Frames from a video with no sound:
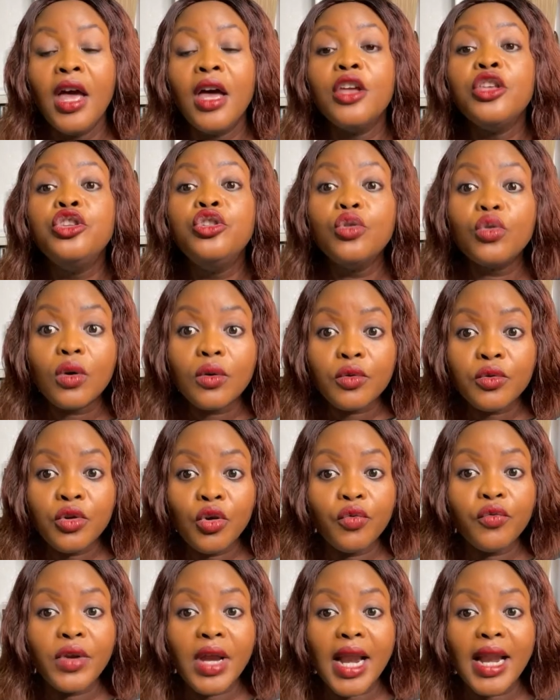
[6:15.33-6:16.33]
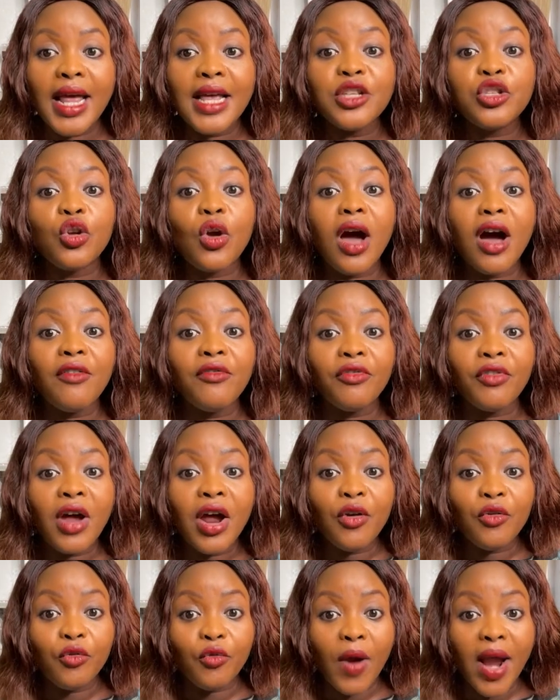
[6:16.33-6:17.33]
You realize you have
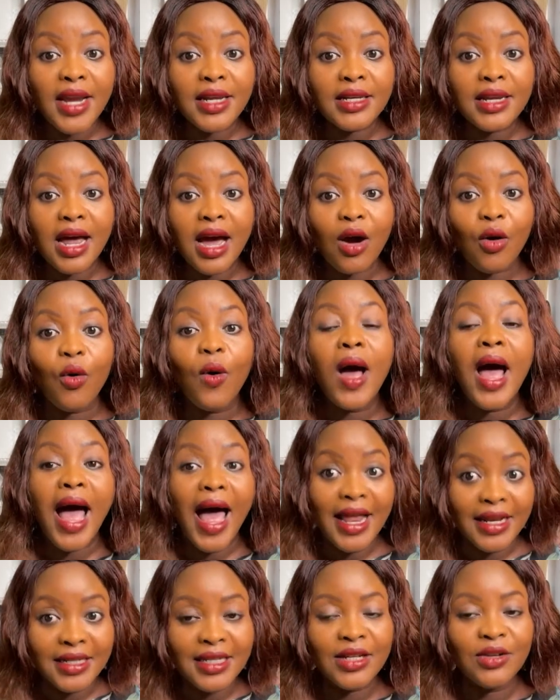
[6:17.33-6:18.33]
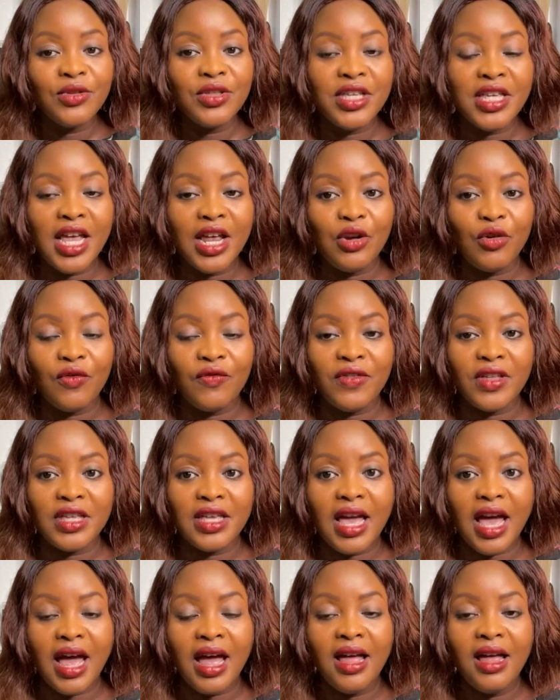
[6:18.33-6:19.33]
right now until the end of the
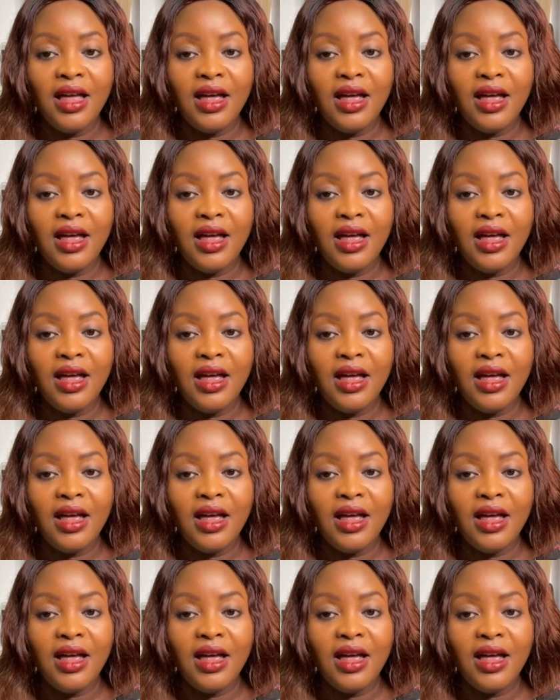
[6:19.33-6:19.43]
year.